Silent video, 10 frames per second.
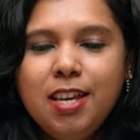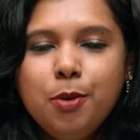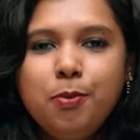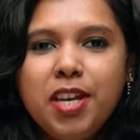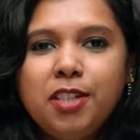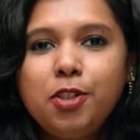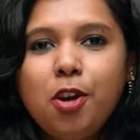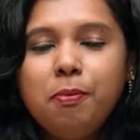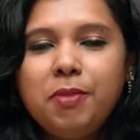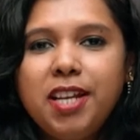We are
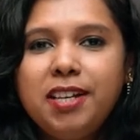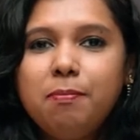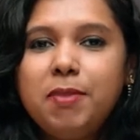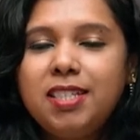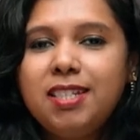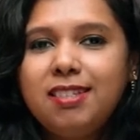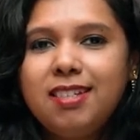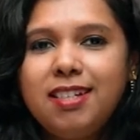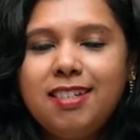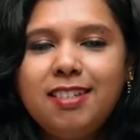top 10 business
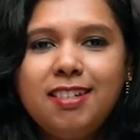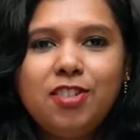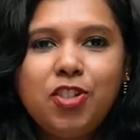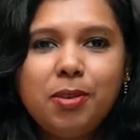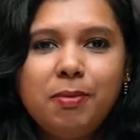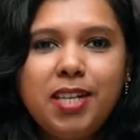studies in Germany